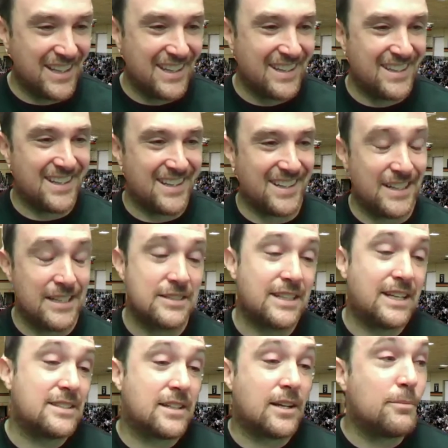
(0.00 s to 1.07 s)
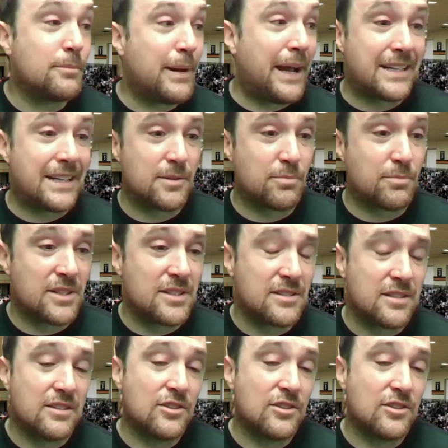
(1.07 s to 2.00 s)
Uh, to get to come back to Princeton,